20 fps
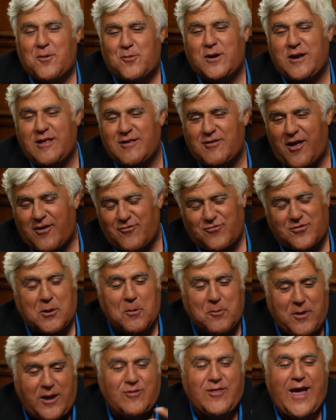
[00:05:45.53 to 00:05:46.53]
when you say to
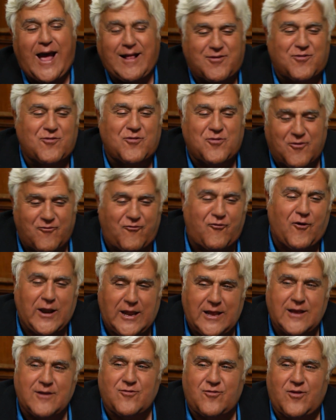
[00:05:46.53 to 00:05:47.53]
me, that's the
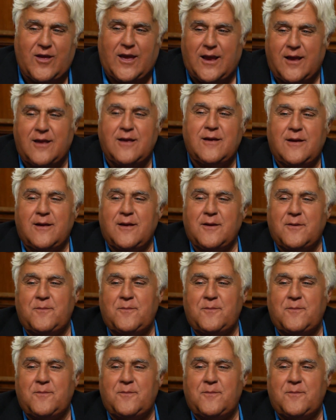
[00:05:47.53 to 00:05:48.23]
funniest yeah, thing. Murphy's